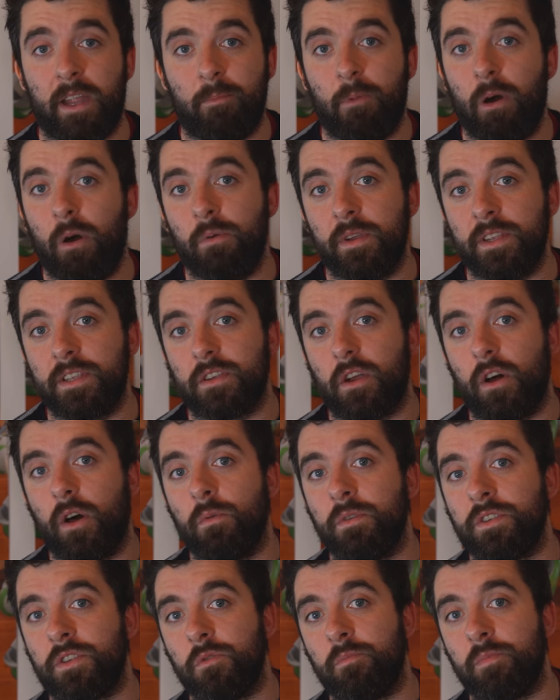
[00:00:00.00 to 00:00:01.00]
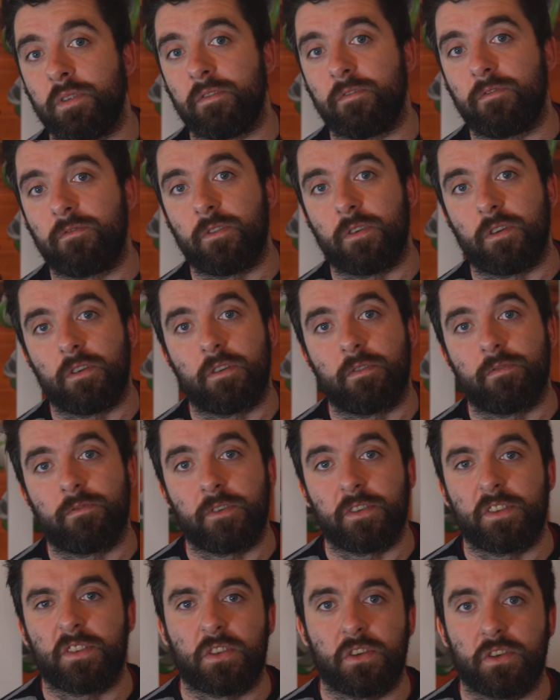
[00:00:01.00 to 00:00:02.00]
I'm always always open for
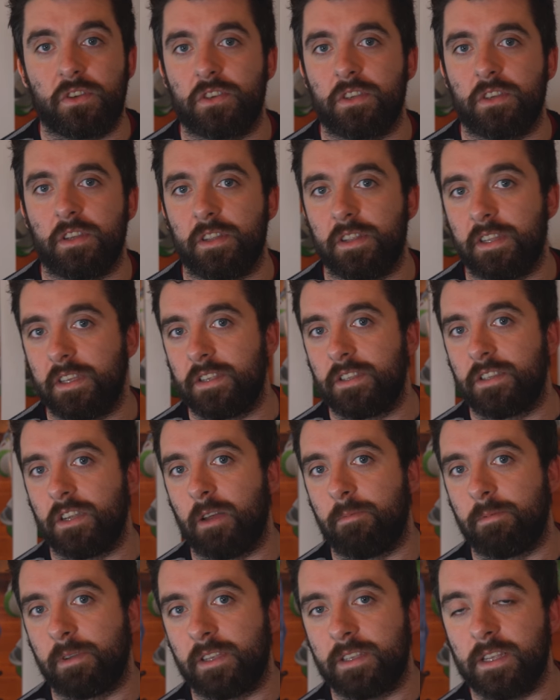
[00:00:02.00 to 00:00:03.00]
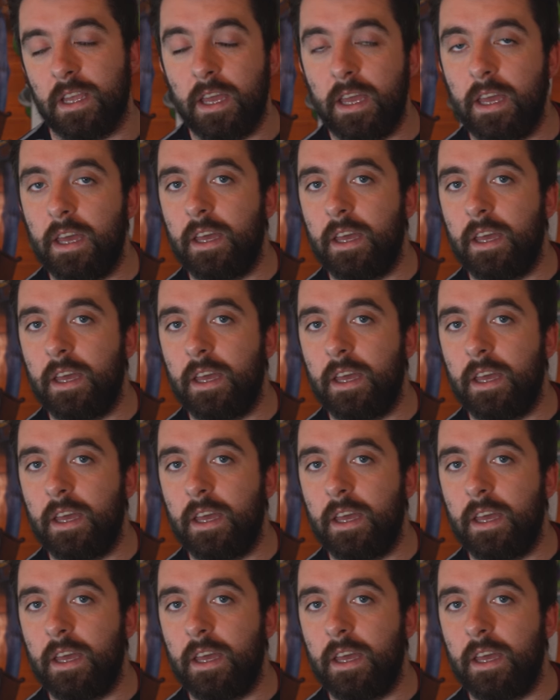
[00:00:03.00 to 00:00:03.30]
for discussion on these topics.